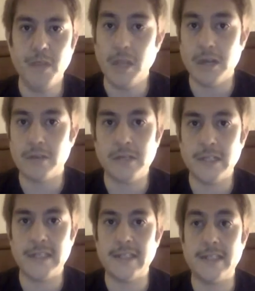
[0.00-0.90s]
You know,
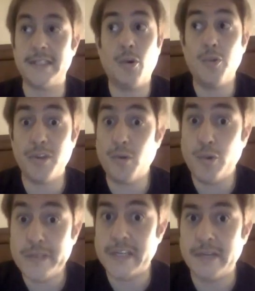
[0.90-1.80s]
they're
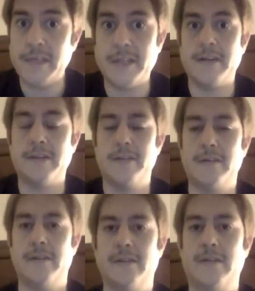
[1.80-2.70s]
always going to be there.
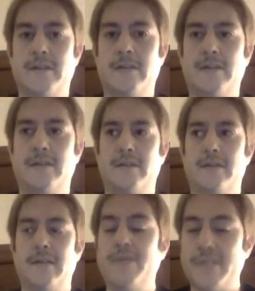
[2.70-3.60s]

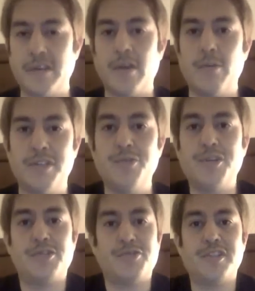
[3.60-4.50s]
Like with Star Wars, the
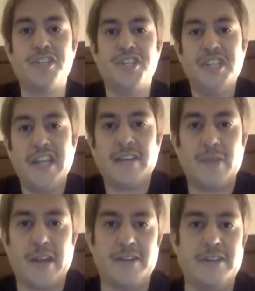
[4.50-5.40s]
original trilogy
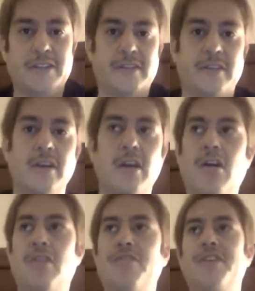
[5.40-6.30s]
dick writers.
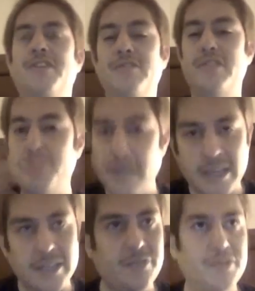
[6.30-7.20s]
All they do is
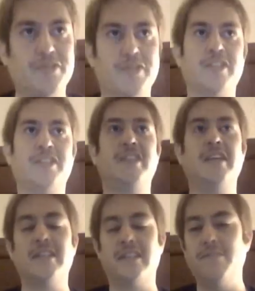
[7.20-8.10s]
praise the original trilogy,
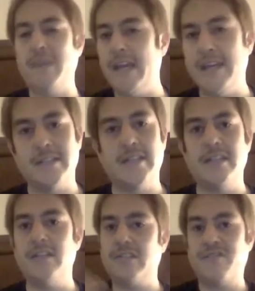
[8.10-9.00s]
saying it's amazing,
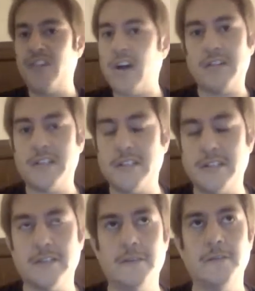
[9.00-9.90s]
you know, it's flawless.